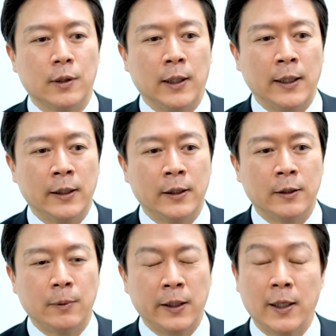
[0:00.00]
I,
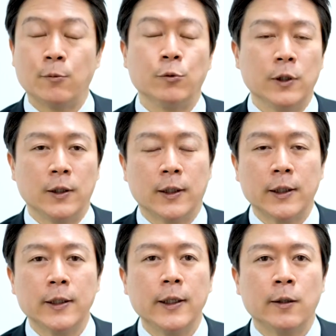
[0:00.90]
um, I got really
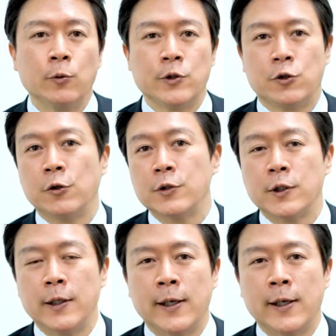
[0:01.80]
lucky and was chosen